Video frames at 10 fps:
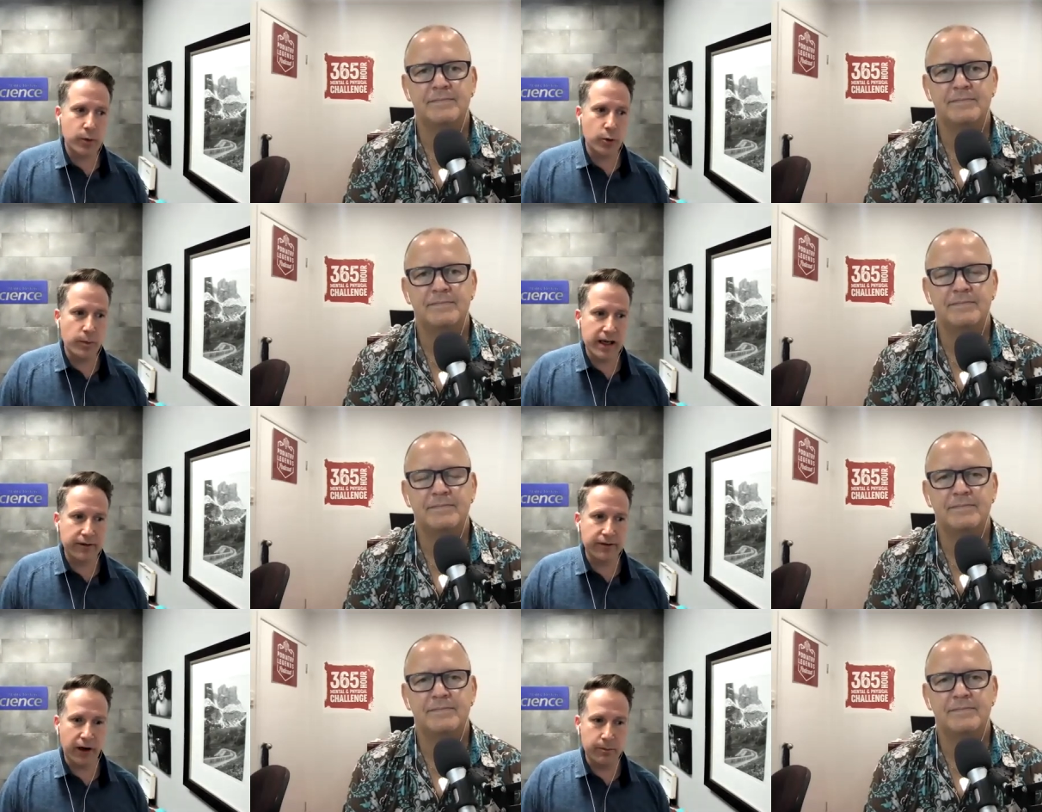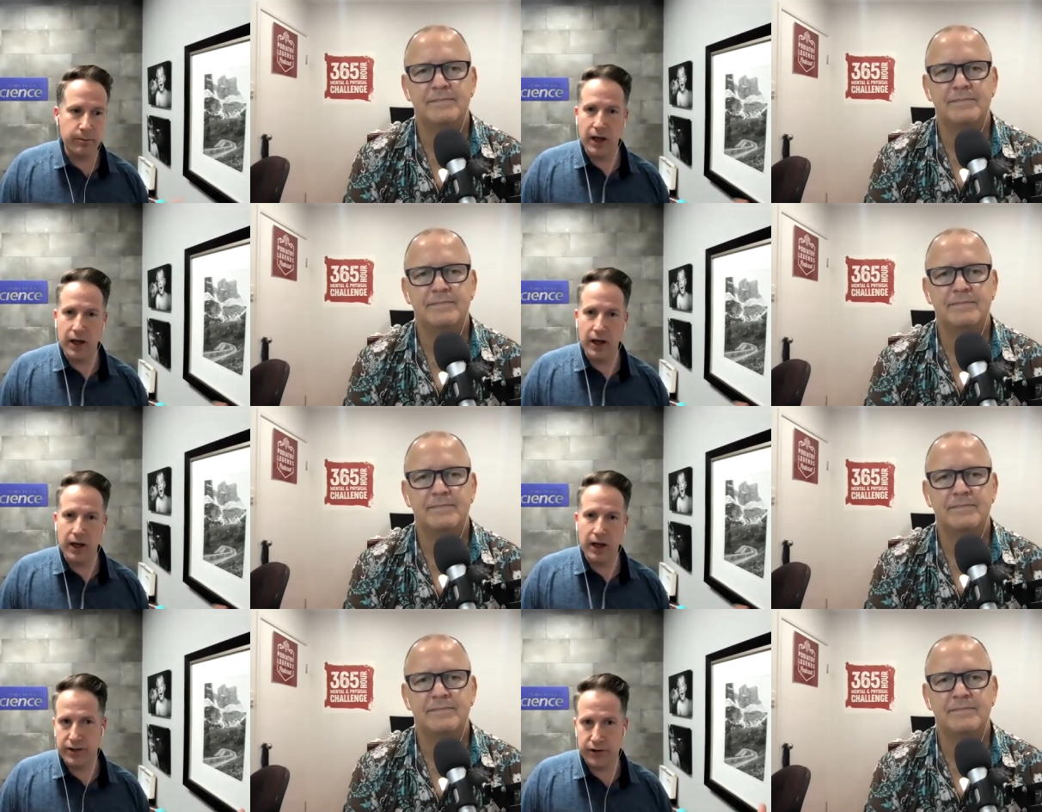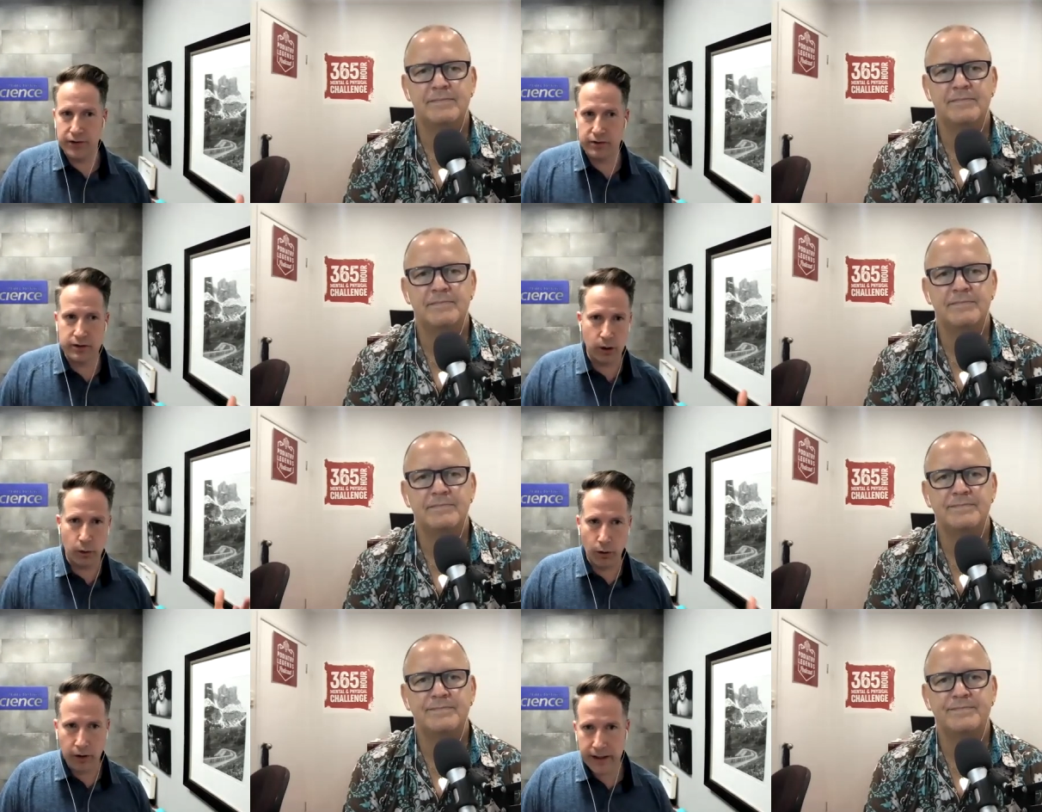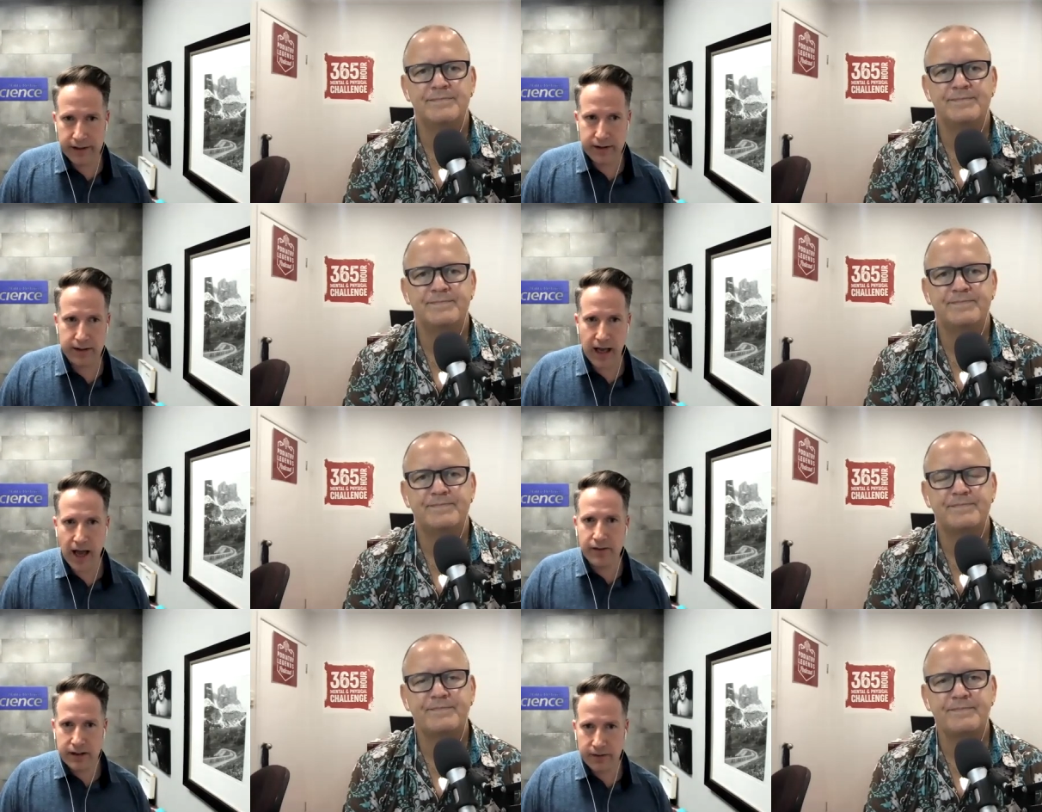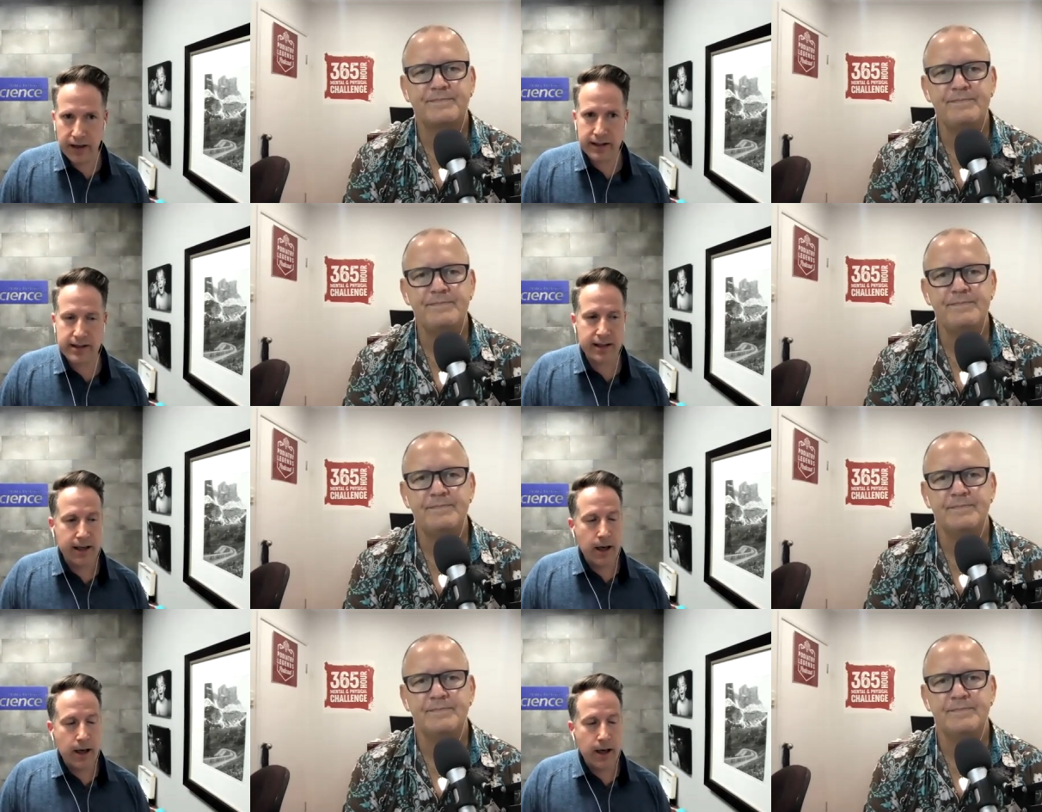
Speaker 1: who make a very bells and whistles, you know, oriented, heavy device.